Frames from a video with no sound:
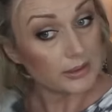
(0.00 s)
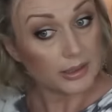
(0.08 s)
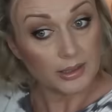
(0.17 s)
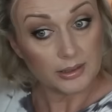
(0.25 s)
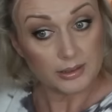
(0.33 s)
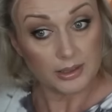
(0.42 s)

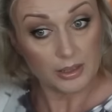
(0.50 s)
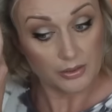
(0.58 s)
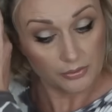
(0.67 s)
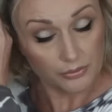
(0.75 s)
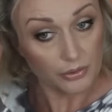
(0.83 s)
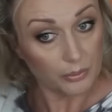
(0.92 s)
start
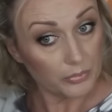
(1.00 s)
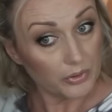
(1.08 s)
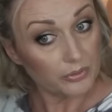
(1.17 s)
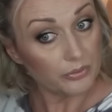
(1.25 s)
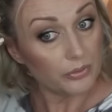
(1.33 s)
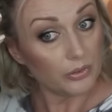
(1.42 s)
from the
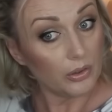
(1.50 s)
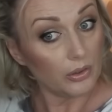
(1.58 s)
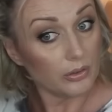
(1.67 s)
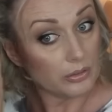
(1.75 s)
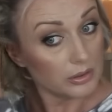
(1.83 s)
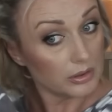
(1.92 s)

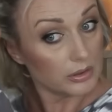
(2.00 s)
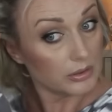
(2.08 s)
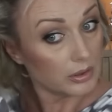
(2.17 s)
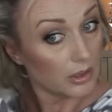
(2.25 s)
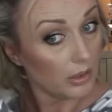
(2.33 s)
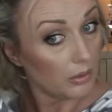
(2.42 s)
front,
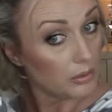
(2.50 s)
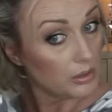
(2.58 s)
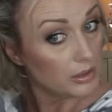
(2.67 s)
so